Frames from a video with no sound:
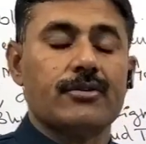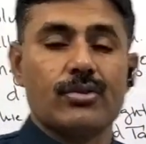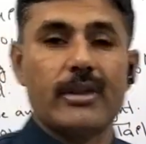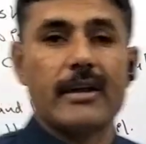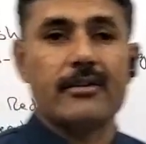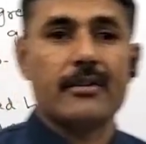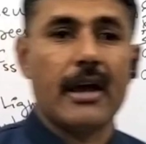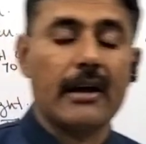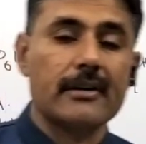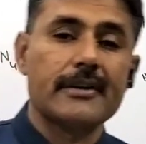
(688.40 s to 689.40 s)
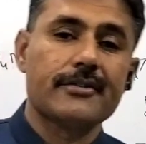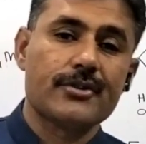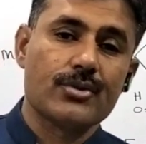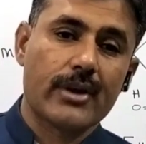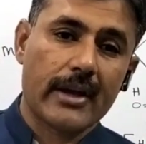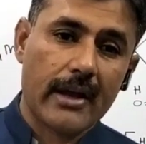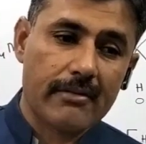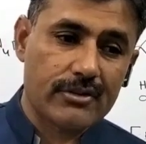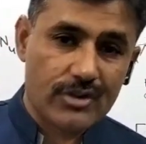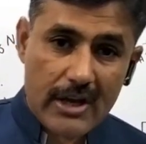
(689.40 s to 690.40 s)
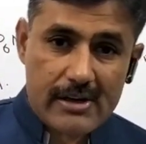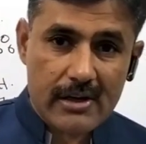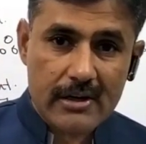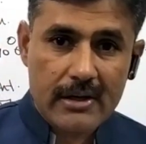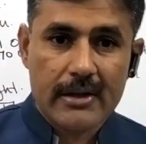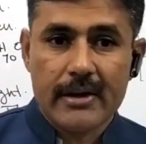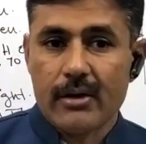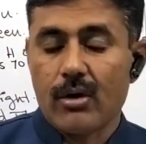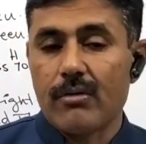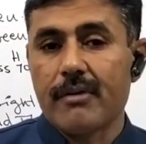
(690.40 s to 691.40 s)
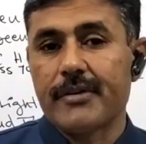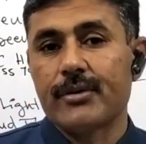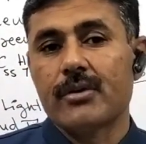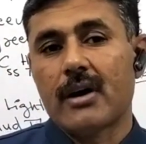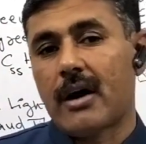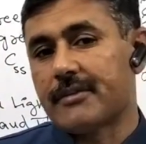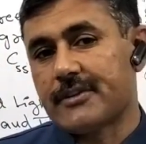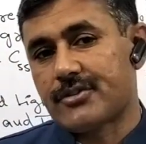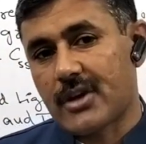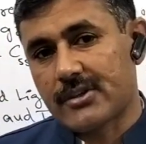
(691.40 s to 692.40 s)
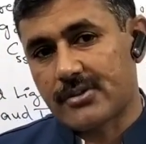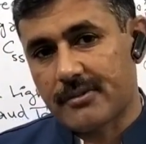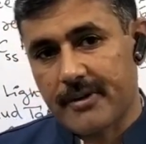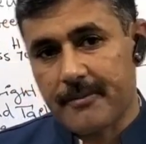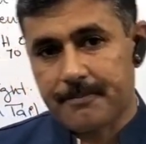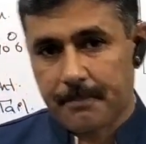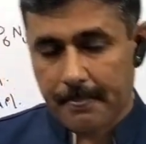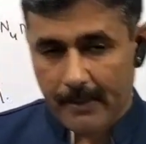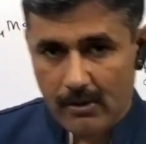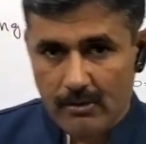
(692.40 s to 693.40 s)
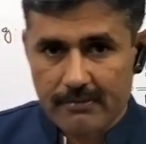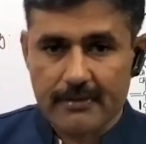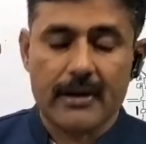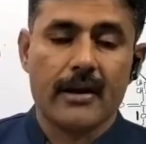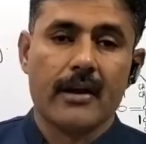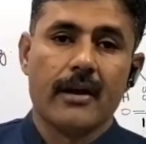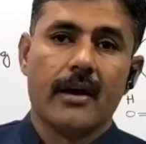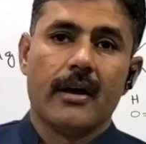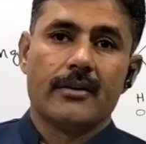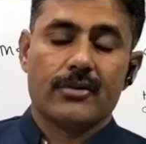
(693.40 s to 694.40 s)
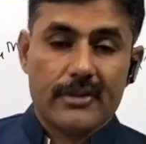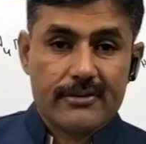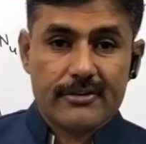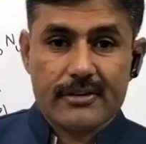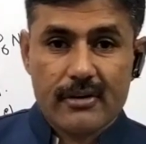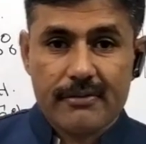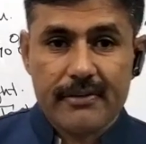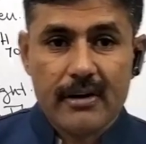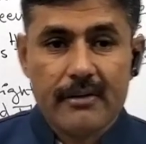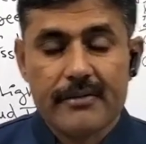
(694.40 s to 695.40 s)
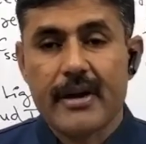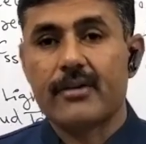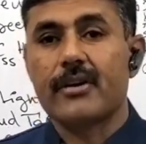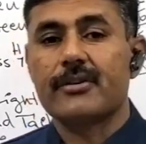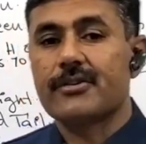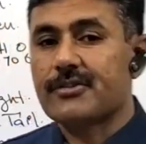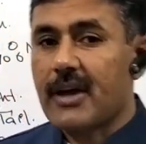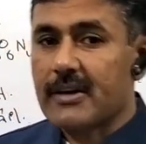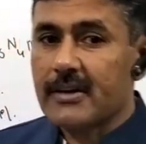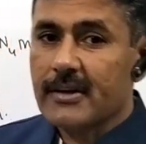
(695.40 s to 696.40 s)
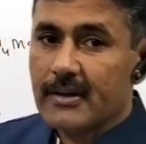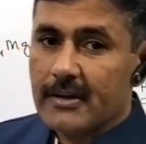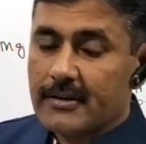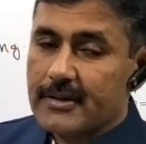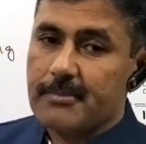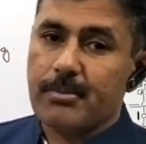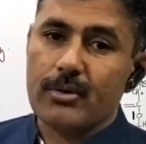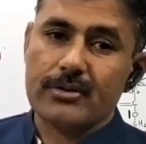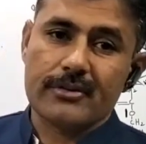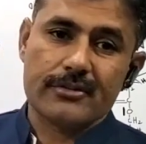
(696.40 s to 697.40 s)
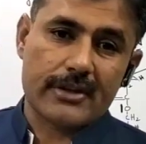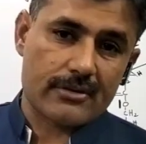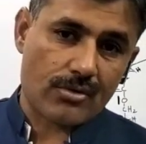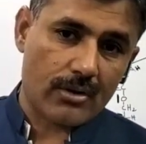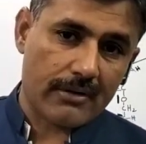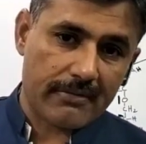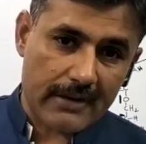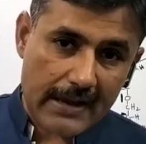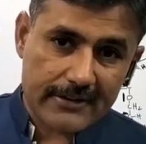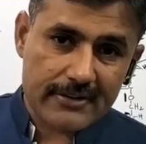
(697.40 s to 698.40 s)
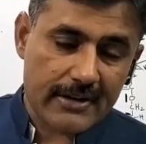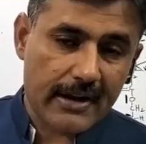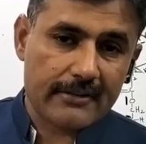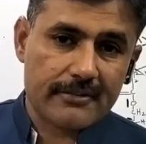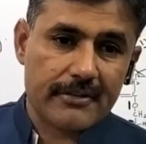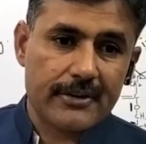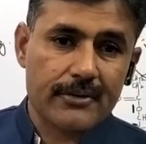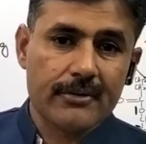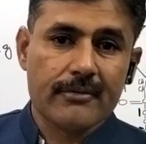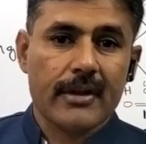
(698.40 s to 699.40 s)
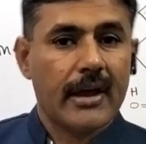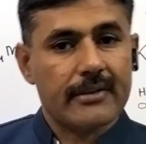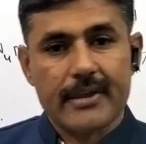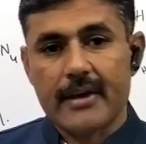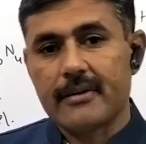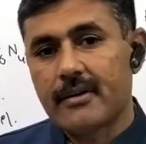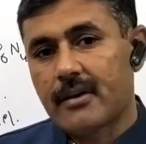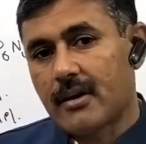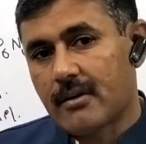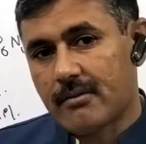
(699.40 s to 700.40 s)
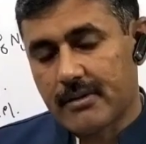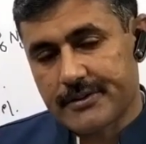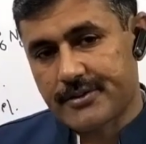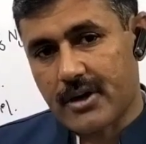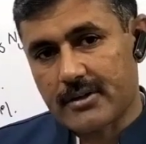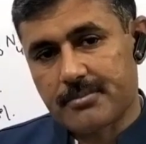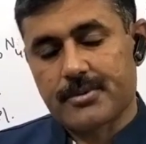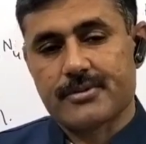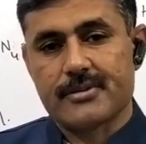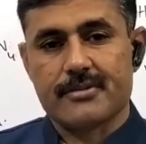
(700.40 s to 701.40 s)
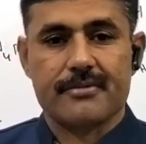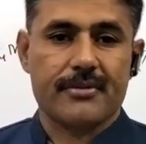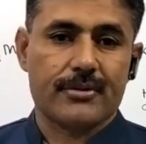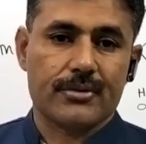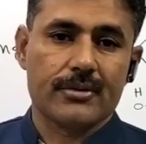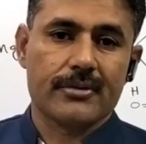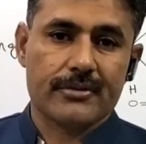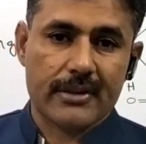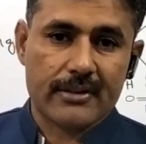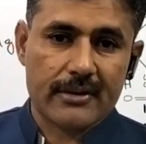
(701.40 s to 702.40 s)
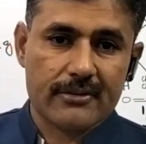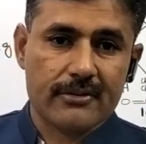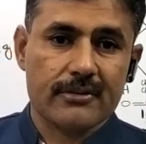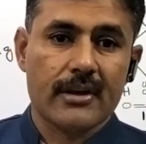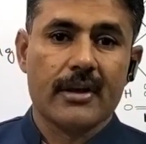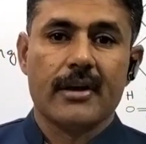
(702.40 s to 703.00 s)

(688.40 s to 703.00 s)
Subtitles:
so that at least you can have a general overview of the structure of a chlorophyll. So this is chlorophyll. We are going to study the importance and role of light in the next video, and then we'll start the process of photosynthesis.